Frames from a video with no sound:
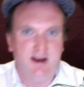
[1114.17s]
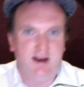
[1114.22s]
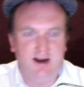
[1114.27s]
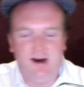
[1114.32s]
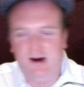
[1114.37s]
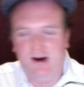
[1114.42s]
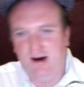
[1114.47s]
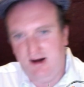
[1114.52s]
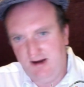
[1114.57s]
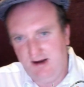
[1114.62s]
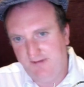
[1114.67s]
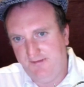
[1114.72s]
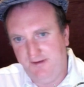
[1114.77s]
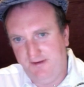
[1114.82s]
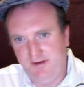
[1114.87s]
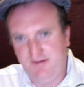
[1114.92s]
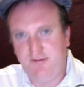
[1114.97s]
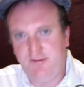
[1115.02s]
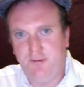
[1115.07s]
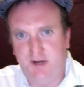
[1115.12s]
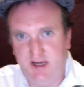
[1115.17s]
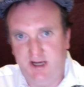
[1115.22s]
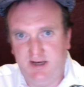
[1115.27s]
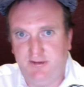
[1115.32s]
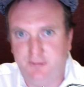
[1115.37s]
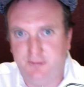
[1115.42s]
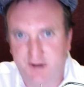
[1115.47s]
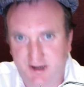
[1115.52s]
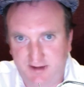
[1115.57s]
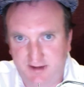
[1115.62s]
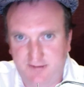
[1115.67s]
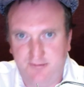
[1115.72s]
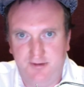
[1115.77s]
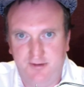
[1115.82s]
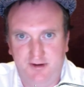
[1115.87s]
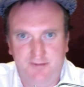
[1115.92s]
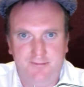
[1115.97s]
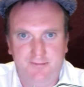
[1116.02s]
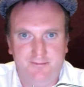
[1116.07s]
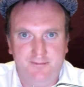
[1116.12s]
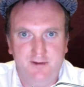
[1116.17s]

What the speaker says: hard for the 2023